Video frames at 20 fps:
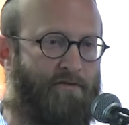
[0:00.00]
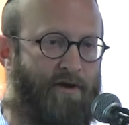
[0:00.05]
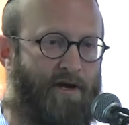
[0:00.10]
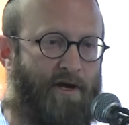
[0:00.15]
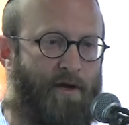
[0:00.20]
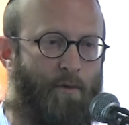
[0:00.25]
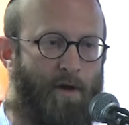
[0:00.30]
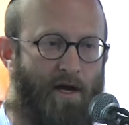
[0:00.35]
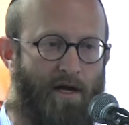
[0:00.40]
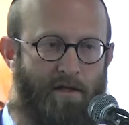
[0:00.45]

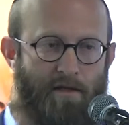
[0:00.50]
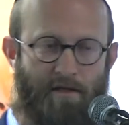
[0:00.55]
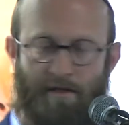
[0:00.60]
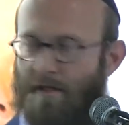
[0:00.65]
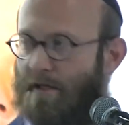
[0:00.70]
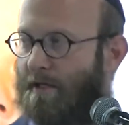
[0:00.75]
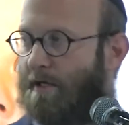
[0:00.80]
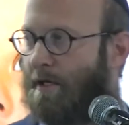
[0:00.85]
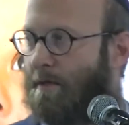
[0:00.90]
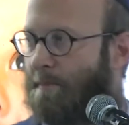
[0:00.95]
very well,
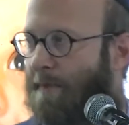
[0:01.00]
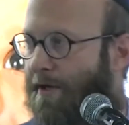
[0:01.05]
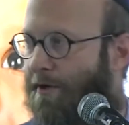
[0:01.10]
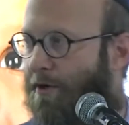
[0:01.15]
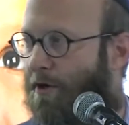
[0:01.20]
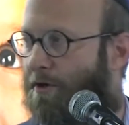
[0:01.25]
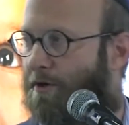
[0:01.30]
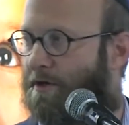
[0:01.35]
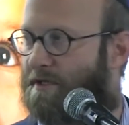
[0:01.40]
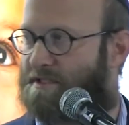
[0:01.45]
but
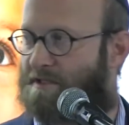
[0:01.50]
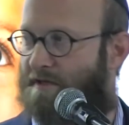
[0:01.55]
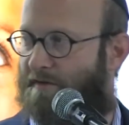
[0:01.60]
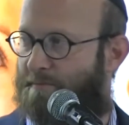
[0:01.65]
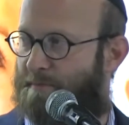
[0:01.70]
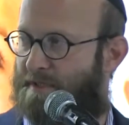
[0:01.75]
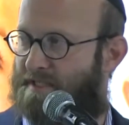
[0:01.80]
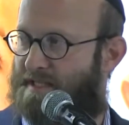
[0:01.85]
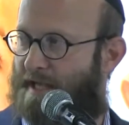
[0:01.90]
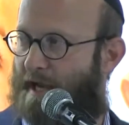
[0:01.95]
her risk of
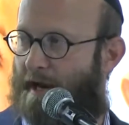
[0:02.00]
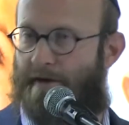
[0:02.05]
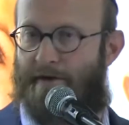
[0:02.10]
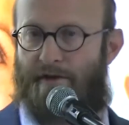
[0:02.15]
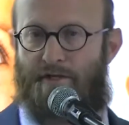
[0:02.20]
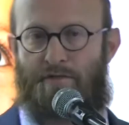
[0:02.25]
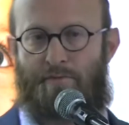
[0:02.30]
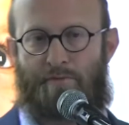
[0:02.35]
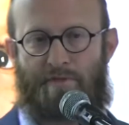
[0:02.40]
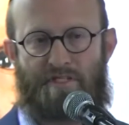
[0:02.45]

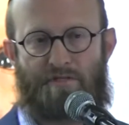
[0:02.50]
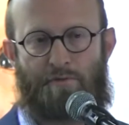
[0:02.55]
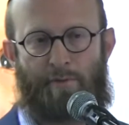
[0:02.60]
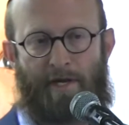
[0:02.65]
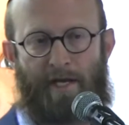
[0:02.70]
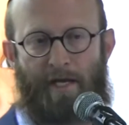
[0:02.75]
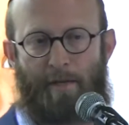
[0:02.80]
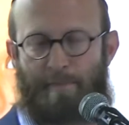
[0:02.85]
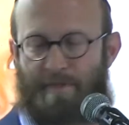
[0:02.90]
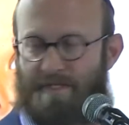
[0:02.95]
miscarriage was
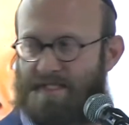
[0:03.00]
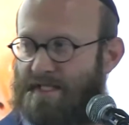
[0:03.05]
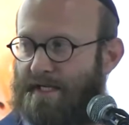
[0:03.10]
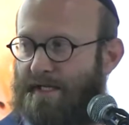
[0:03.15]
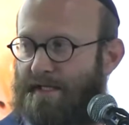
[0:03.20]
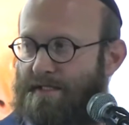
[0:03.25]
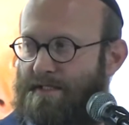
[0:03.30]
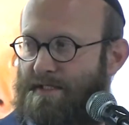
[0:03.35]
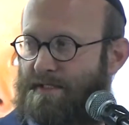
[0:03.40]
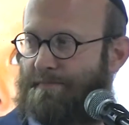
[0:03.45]

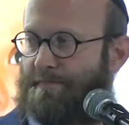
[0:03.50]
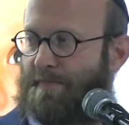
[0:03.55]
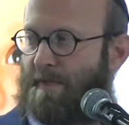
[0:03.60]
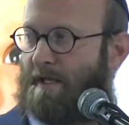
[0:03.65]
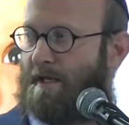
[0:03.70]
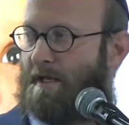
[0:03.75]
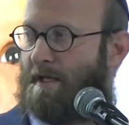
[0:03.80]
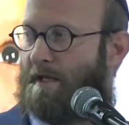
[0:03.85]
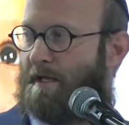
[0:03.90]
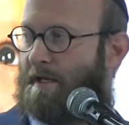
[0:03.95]
20%.
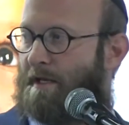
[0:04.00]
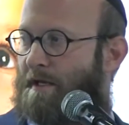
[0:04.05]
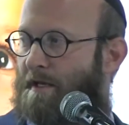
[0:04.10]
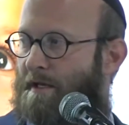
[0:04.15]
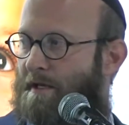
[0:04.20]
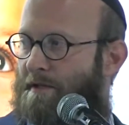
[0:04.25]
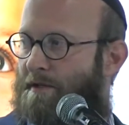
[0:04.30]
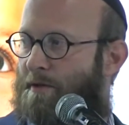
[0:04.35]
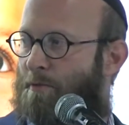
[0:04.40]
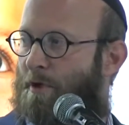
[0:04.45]

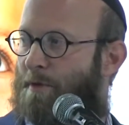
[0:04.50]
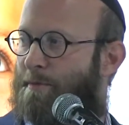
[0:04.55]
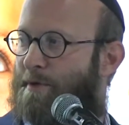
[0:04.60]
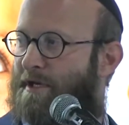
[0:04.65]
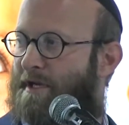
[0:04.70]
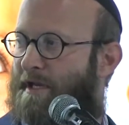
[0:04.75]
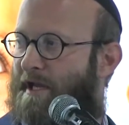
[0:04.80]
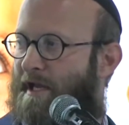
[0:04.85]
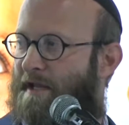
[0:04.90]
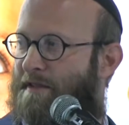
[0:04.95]
The
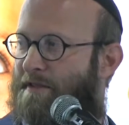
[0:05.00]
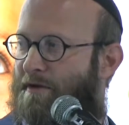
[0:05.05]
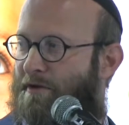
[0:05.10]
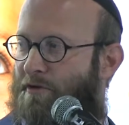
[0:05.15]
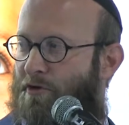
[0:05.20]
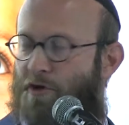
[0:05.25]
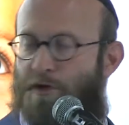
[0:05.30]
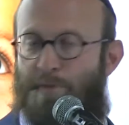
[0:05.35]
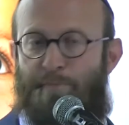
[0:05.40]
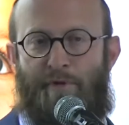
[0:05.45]
woman in the
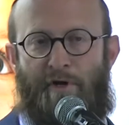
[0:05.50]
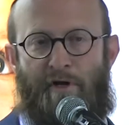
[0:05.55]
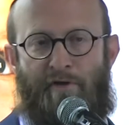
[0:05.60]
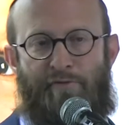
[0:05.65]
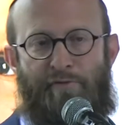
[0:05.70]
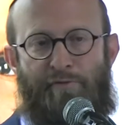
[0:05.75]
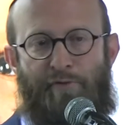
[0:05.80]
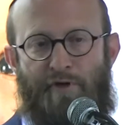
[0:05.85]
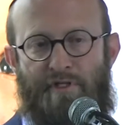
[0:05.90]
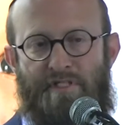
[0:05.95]
group of
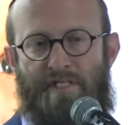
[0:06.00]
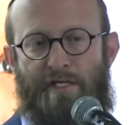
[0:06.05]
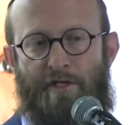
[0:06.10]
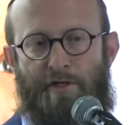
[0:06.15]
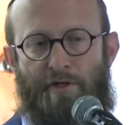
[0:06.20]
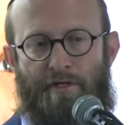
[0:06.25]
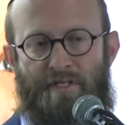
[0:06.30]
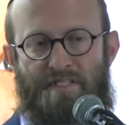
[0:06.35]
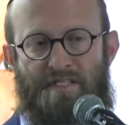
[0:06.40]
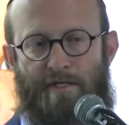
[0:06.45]
40
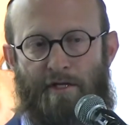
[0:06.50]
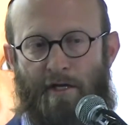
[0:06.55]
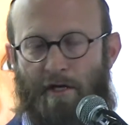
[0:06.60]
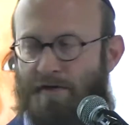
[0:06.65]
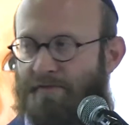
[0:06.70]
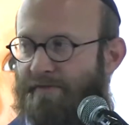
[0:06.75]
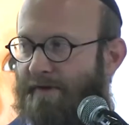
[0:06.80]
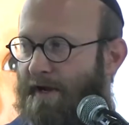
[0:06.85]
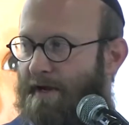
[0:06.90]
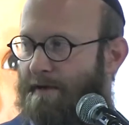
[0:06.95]
years and
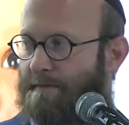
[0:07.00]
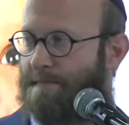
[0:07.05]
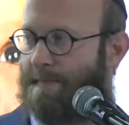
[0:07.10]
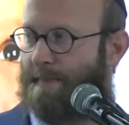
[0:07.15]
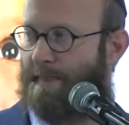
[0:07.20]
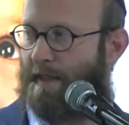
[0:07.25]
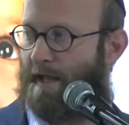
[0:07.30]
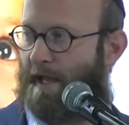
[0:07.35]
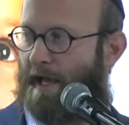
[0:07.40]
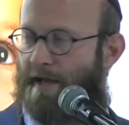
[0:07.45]
over
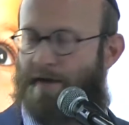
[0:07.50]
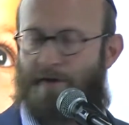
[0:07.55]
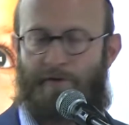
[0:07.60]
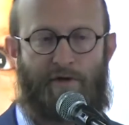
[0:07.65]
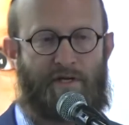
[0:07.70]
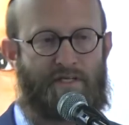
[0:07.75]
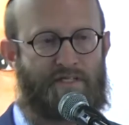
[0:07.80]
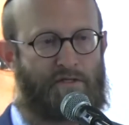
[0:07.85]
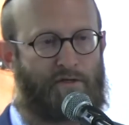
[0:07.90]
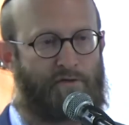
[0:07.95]
had a
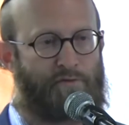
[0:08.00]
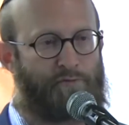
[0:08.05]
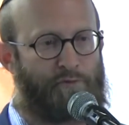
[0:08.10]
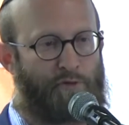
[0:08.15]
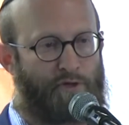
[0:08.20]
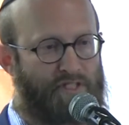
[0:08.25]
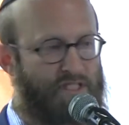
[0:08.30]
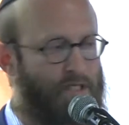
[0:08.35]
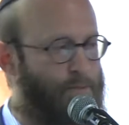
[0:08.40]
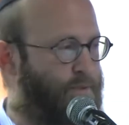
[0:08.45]
risk of
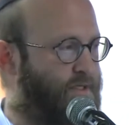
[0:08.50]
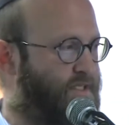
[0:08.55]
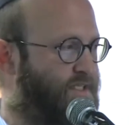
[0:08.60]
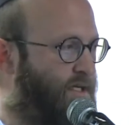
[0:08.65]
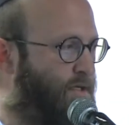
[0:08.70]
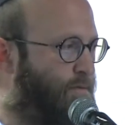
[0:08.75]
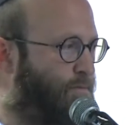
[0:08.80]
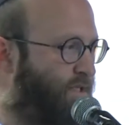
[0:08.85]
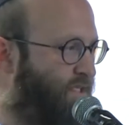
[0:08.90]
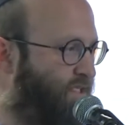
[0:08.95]

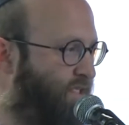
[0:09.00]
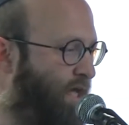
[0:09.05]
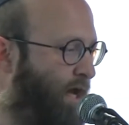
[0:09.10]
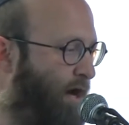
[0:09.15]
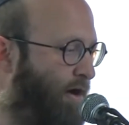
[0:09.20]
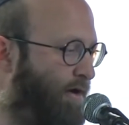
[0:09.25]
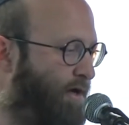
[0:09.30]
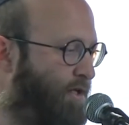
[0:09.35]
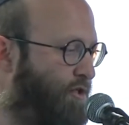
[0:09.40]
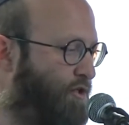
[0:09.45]
40%
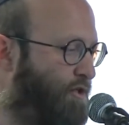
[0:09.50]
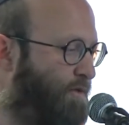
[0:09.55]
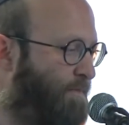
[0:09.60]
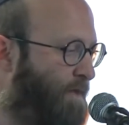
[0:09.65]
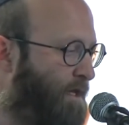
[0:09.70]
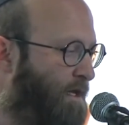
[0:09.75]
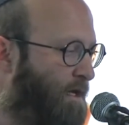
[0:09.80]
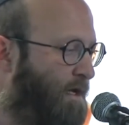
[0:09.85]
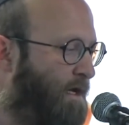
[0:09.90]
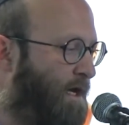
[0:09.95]
miscarriage,
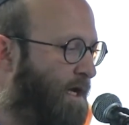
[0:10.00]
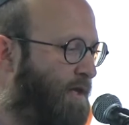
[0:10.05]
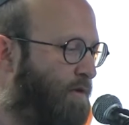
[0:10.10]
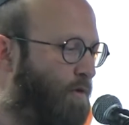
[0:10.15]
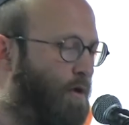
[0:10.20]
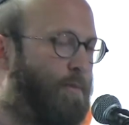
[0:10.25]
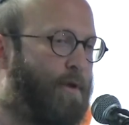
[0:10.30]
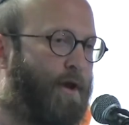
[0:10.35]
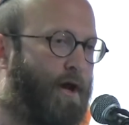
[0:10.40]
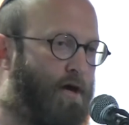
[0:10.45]
and the
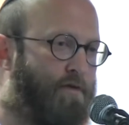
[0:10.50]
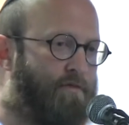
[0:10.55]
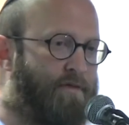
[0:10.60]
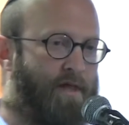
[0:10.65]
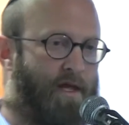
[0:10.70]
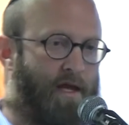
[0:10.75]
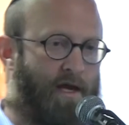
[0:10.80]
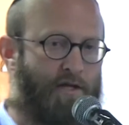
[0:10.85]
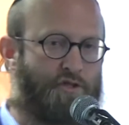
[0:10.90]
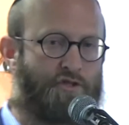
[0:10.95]
woman over
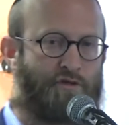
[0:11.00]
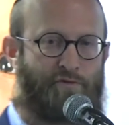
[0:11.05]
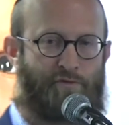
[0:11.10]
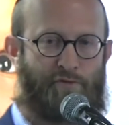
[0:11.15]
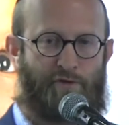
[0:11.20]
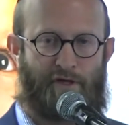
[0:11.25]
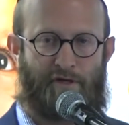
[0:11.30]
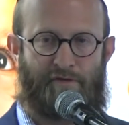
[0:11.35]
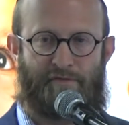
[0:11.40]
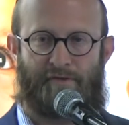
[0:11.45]
the age of
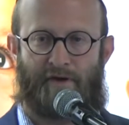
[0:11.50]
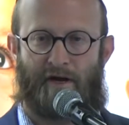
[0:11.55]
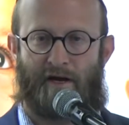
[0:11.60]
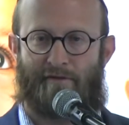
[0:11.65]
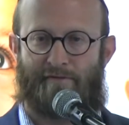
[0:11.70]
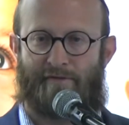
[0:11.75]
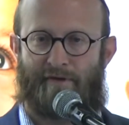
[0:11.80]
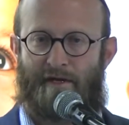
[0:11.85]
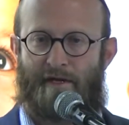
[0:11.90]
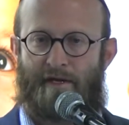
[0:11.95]

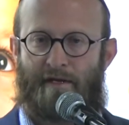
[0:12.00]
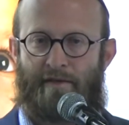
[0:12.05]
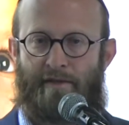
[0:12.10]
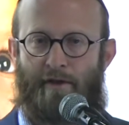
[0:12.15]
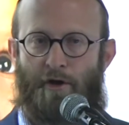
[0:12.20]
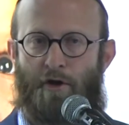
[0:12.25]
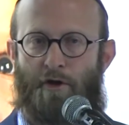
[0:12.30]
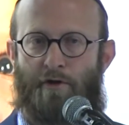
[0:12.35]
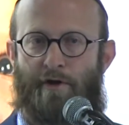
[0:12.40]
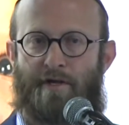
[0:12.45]
45,
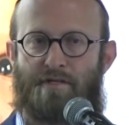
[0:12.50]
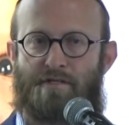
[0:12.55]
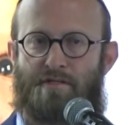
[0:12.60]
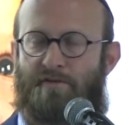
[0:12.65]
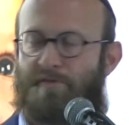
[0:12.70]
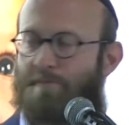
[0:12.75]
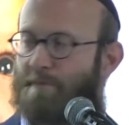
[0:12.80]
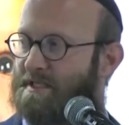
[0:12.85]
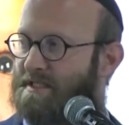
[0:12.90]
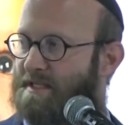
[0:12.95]
her risk
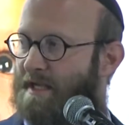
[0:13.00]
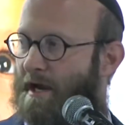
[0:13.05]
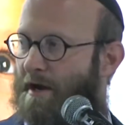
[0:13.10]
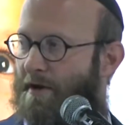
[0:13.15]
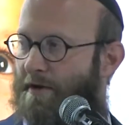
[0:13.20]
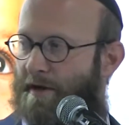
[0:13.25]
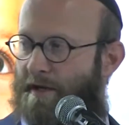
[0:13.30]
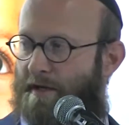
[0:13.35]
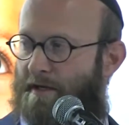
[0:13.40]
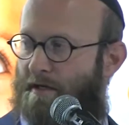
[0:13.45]
of
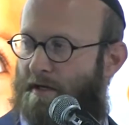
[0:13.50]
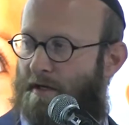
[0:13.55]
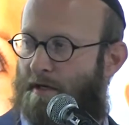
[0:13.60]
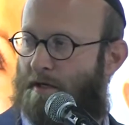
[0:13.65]
miscarrying